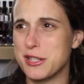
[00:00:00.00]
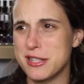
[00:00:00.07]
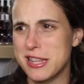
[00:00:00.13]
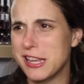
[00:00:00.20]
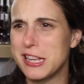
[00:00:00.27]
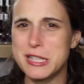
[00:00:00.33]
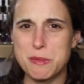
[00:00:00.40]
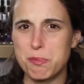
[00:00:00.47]
just
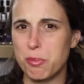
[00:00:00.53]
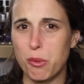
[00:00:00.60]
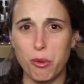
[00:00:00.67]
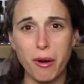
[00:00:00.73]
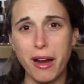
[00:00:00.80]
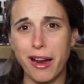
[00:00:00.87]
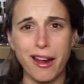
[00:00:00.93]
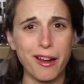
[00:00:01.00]
think it's
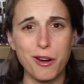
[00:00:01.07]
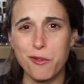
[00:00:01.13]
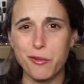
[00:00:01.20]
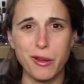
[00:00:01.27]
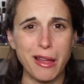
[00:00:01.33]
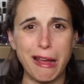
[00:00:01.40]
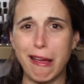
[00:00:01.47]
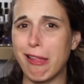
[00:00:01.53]
boring. I don't
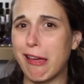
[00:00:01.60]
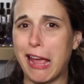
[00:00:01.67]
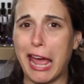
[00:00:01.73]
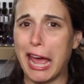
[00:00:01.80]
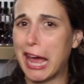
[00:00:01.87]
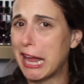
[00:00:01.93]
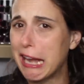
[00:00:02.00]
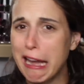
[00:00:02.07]
feel like it like
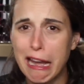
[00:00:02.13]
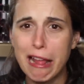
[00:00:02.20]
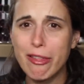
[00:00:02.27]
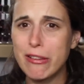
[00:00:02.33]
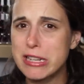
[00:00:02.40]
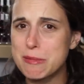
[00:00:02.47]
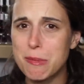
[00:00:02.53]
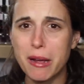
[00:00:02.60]
added
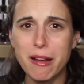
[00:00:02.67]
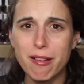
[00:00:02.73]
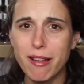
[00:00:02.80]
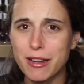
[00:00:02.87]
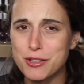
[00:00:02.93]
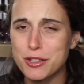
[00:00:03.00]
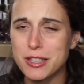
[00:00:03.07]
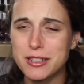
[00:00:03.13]
anything to my
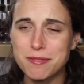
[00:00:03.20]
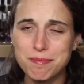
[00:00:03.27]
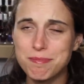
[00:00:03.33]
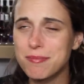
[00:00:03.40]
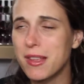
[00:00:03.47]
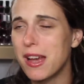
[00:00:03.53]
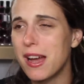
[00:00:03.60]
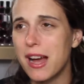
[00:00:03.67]

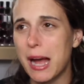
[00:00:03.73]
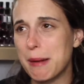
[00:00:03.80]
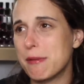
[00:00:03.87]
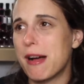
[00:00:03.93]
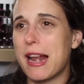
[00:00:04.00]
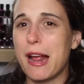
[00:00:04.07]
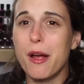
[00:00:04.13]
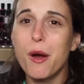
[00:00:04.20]
collection. I'm
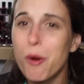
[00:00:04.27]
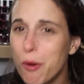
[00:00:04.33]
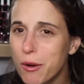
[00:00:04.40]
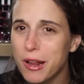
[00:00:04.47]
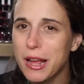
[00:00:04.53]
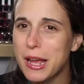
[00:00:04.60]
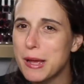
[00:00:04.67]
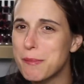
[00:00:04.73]
glad I
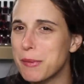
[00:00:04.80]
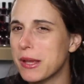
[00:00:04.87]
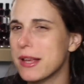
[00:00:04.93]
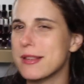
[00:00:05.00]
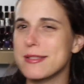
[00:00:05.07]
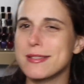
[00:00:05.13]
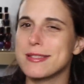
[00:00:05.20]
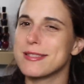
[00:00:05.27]
own it
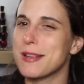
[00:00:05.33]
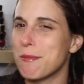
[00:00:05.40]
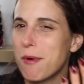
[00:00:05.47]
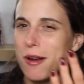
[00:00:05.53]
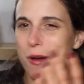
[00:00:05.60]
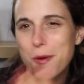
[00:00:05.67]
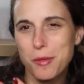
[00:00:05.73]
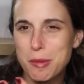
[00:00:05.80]
because I
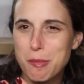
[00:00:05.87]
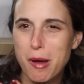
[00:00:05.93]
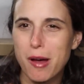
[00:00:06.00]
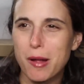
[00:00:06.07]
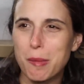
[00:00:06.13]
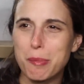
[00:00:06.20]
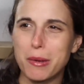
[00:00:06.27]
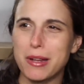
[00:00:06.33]
want to own them
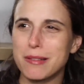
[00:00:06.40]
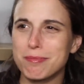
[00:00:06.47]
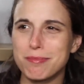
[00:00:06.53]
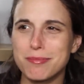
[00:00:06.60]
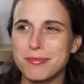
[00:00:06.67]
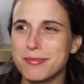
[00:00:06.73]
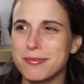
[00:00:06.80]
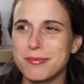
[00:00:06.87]
all, but
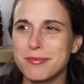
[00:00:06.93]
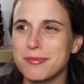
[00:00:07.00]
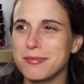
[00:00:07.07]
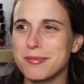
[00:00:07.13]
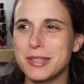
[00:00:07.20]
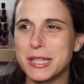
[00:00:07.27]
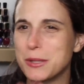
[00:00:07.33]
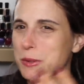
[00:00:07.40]

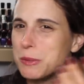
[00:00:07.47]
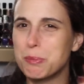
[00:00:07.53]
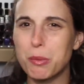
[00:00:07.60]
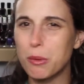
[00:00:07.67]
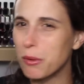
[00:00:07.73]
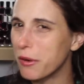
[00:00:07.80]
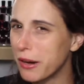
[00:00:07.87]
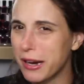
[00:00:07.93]
it was
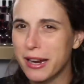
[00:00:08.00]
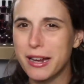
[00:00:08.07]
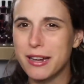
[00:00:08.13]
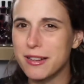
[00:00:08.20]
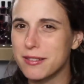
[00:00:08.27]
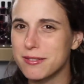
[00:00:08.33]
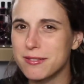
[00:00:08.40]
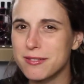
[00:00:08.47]

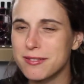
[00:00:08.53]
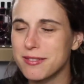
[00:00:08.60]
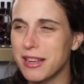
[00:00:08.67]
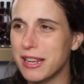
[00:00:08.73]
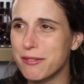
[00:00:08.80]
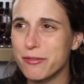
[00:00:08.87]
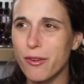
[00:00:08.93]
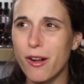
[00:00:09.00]
boring
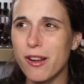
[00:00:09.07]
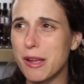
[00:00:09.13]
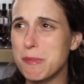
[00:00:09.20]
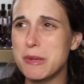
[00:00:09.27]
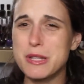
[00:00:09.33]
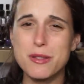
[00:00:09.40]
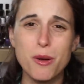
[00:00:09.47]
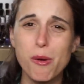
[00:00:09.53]
and fall
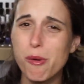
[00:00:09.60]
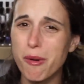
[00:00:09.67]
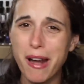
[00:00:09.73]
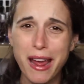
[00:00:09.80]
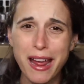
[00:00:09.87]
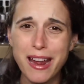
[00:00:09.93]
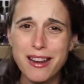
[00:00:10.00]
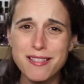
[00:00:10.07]
can be so
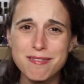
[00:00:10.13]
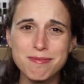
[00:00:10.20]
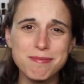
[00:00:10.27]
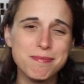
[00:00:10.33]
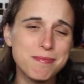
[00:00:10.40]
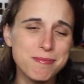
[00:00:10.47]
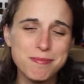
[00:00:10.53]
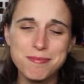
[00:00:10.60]
great.
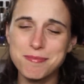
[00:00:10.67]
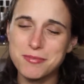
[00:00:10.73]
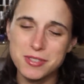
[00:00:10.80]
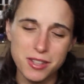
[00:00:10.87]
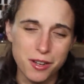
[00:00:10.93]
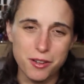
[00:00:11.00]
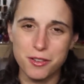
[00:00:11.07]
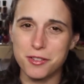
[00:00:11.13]

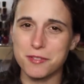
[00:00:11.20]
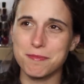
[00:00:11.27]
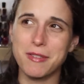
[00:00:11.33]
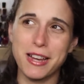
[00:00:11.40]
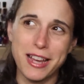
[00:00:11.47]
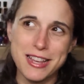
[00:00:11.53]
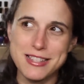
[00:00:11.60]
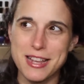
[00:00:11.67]
So
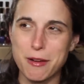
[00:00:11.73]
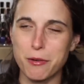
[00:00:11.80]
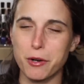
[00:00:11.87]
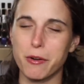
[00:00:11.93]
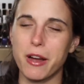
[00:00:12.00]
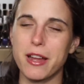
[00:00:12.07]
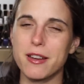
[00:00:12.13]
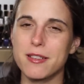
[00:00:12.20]
I guess I
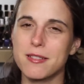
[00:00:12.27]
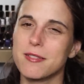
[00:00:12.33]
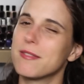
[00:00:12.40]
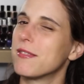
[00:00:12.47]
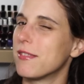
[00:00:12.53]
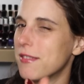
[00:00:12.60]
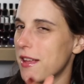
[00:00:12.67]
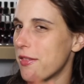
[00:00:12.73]
regret
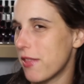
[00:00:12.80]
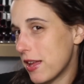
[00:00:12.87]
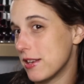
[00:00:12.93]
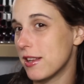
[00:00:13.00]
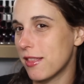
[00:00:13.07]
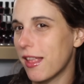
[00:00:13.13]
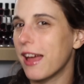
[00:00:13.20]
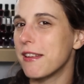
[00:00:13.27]
that they
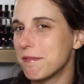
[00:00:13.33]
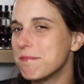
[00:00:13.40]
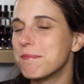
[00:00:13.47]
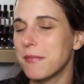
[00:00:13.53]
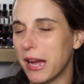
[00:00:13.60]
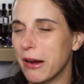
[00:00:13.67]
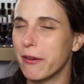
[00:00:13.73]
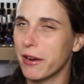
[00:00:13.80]
did that.
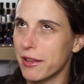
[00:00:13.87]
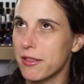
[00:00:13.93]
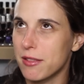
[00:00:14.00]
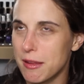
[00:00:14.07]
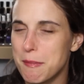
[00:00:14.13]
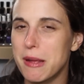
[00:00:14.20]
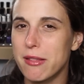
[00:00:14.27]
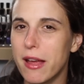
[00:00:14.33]
I regret
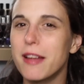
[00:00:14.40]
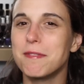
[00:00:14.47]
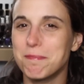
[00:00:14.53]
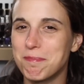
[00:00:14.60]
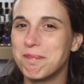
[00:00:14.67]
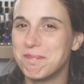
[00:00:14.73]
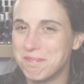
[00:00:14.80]
that they made that.